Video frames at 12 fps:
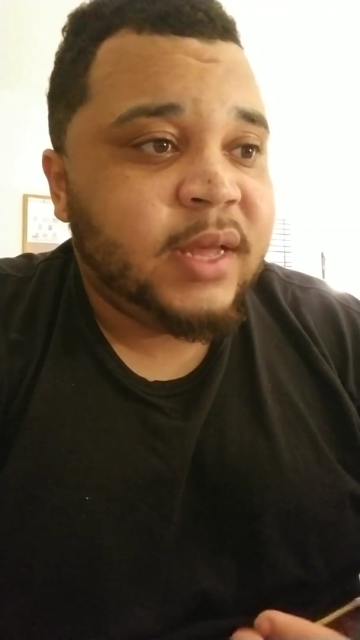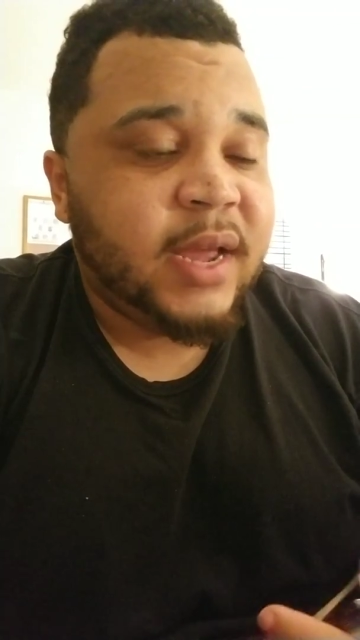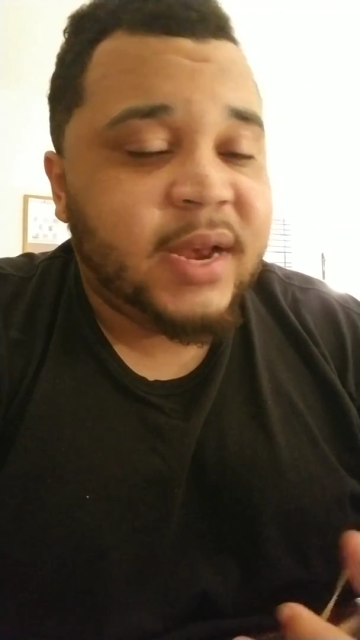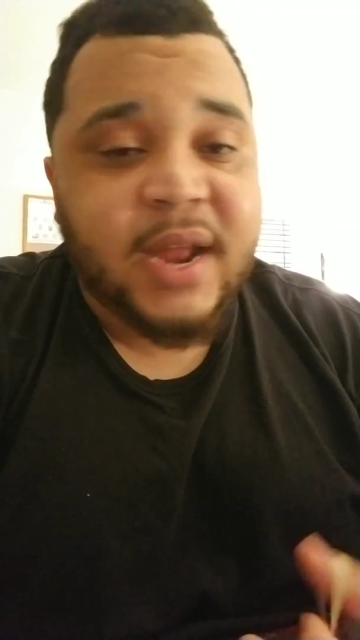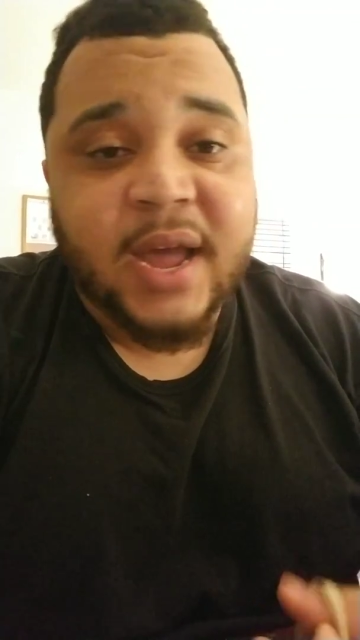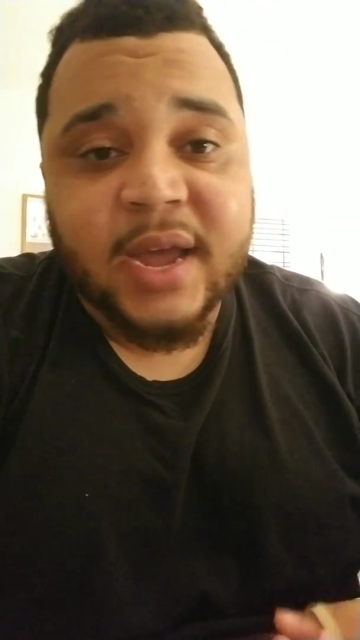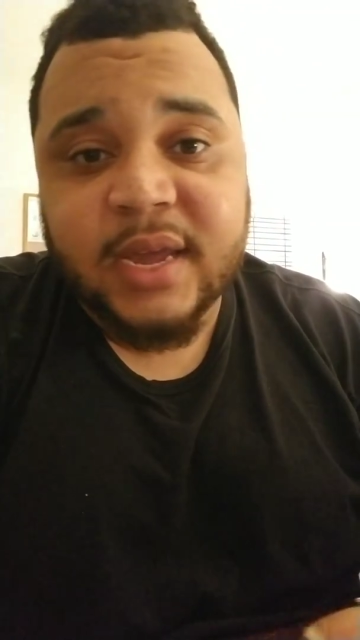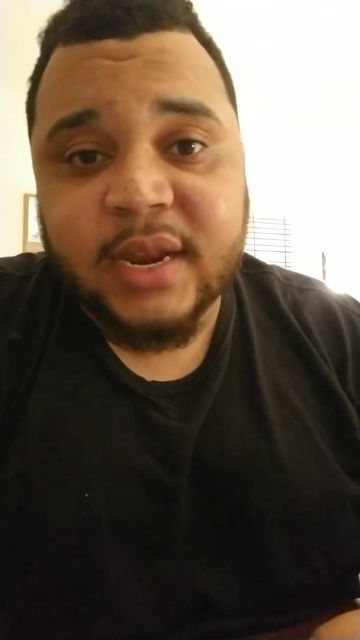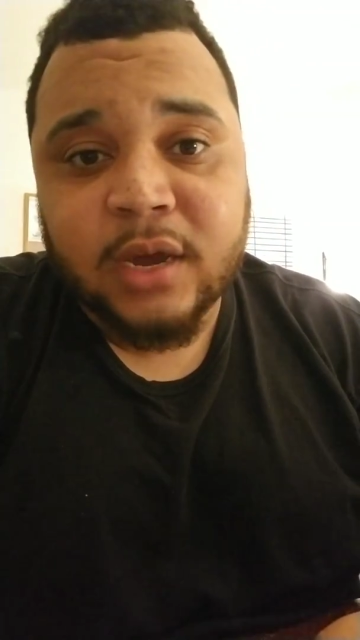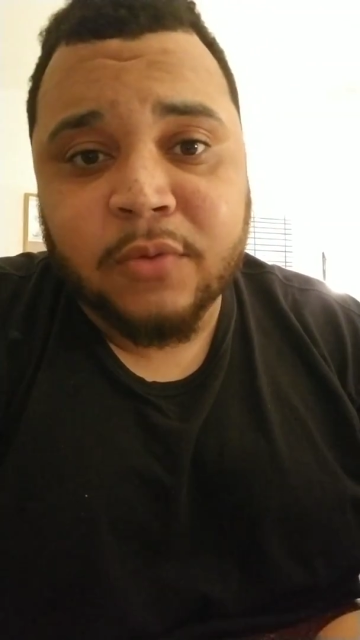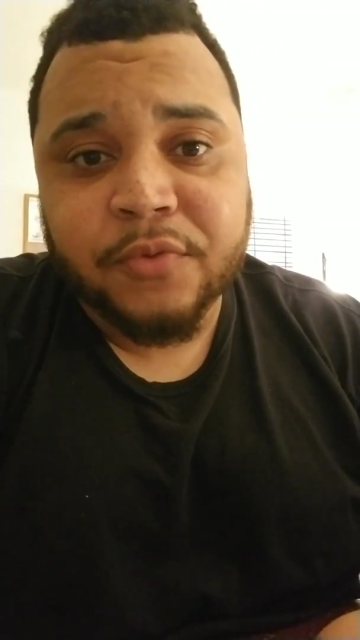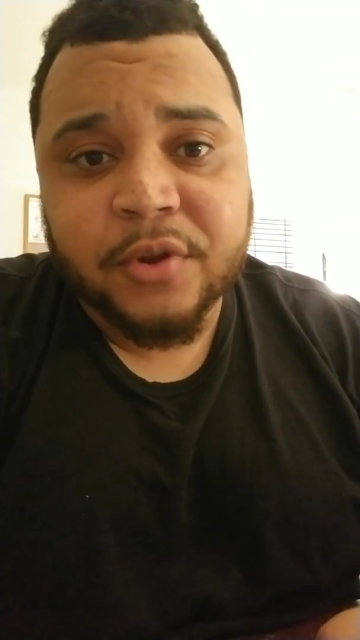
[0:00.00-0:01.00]
and not get
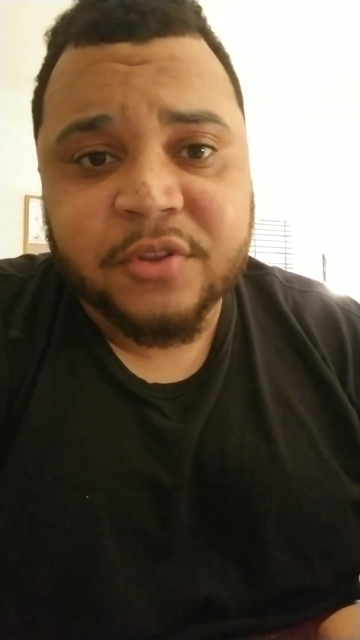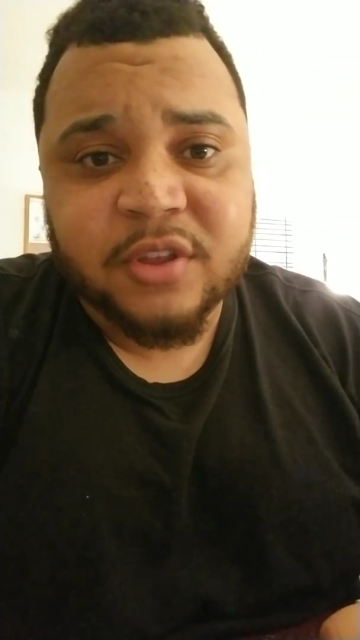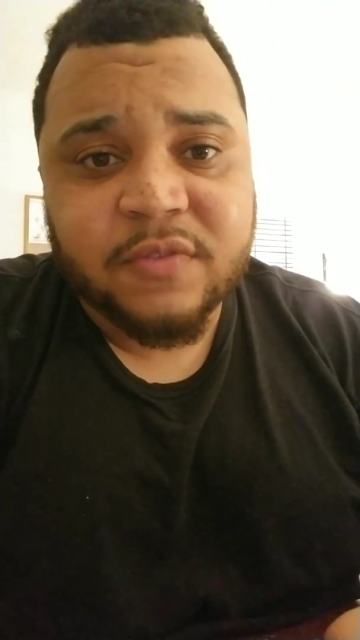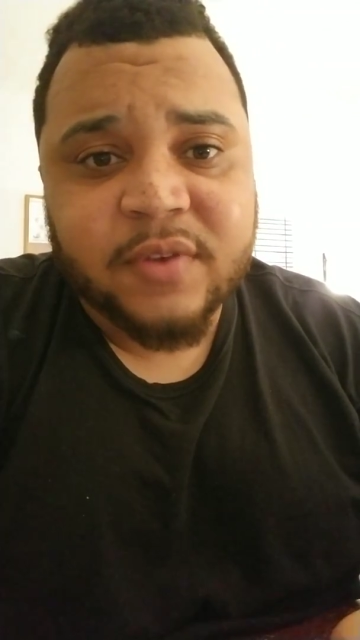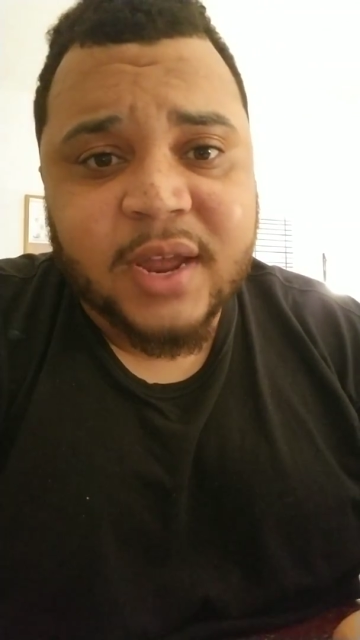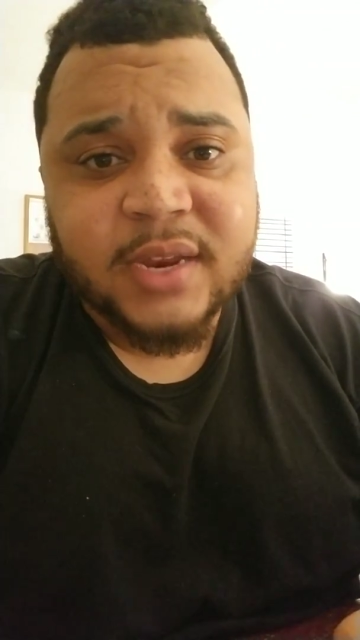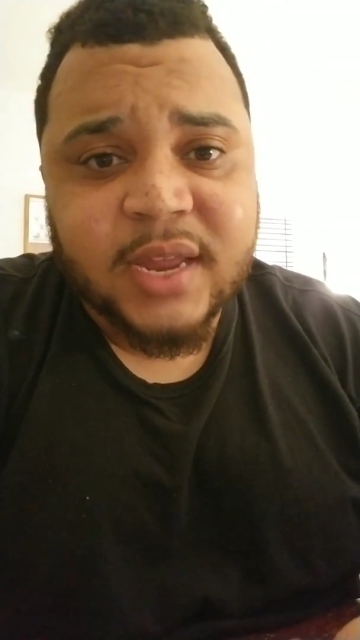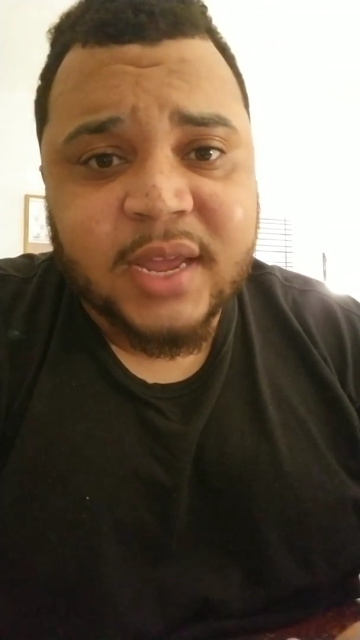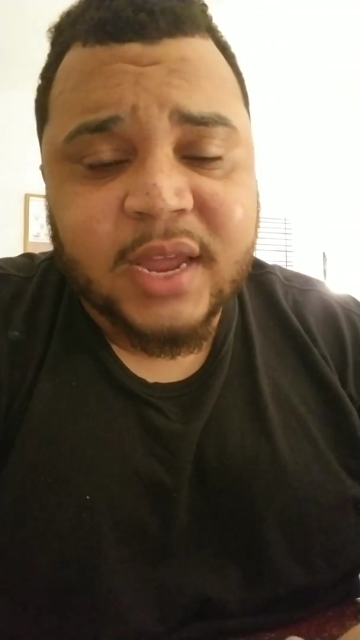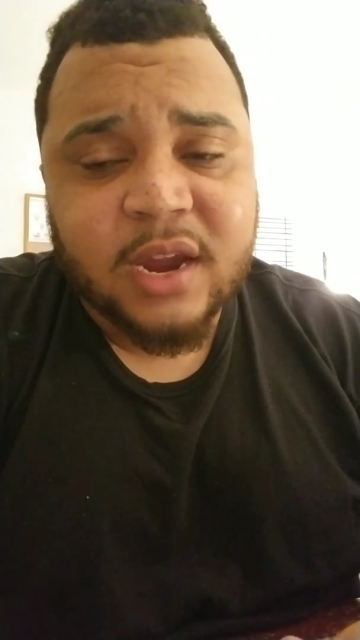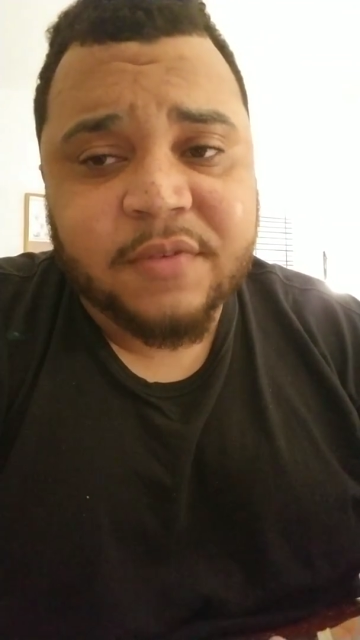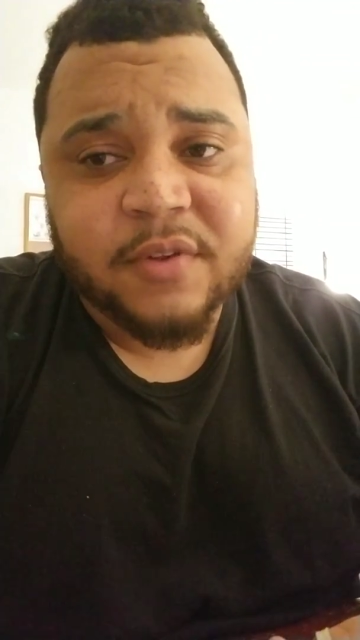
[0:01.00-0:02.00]
help for yourself and not take
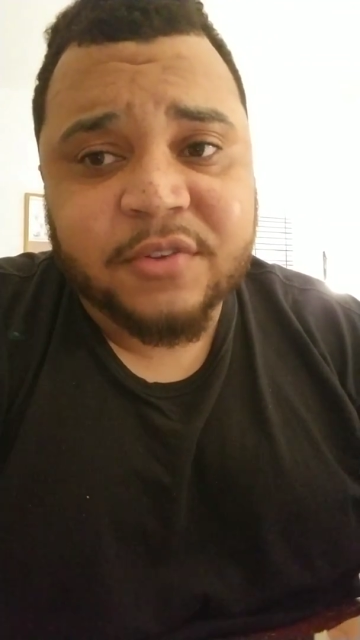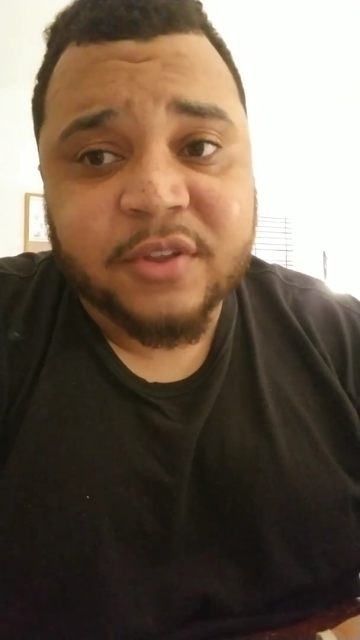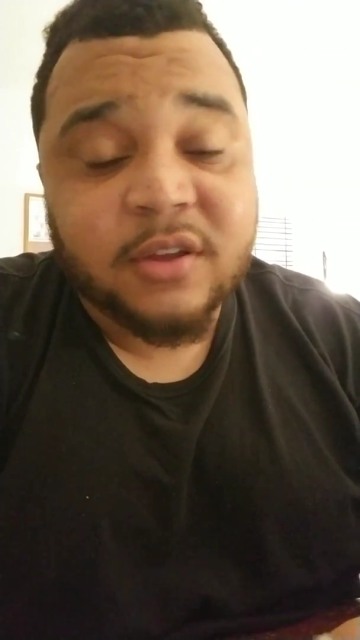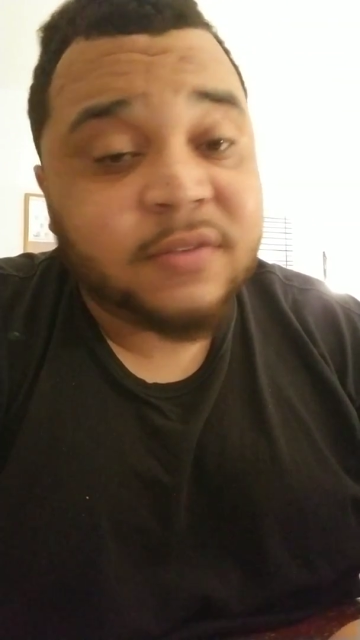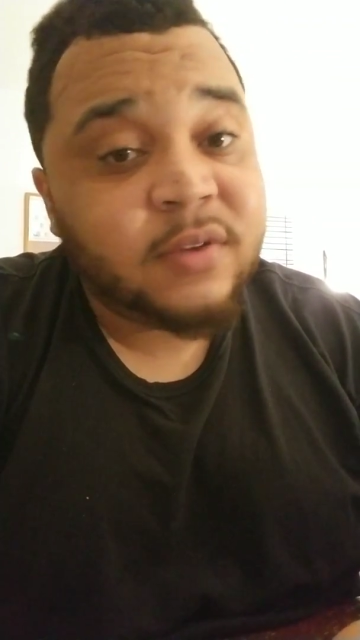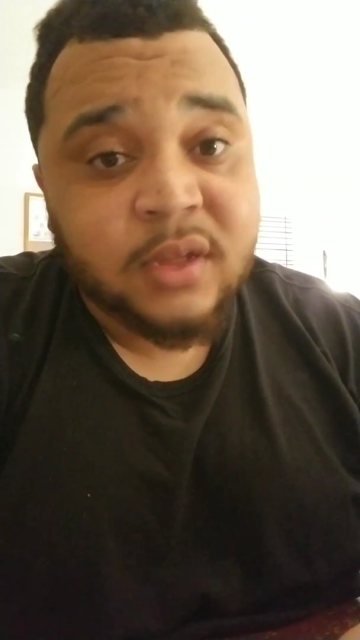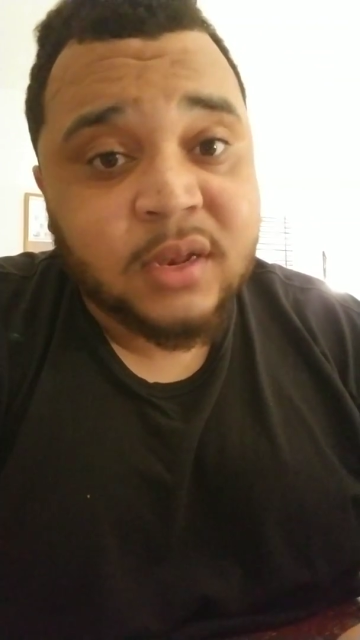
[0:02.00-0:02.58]
care of yourself,